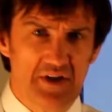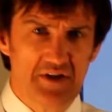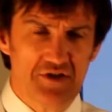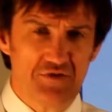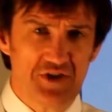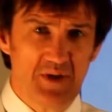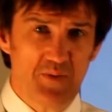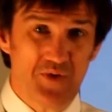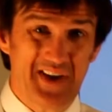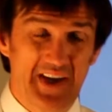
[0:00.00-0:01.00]
associate
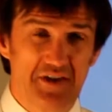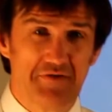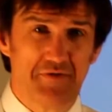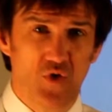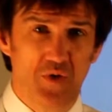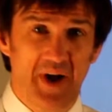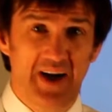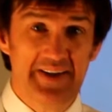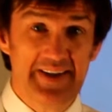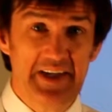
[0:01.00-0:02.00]
both a case form
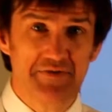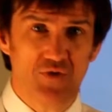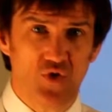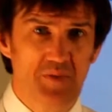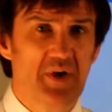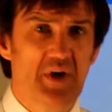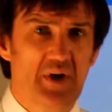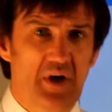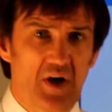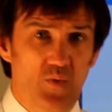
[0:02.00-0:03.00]
and an E form
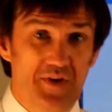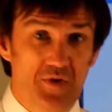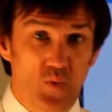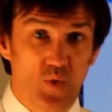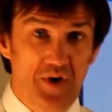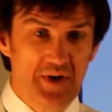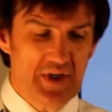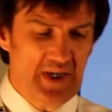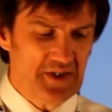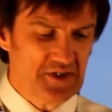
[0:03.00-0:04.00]
with one
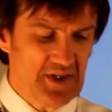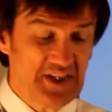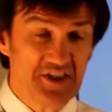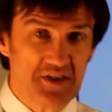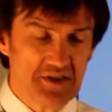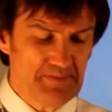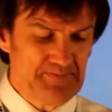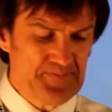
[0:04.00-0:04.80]
case instance.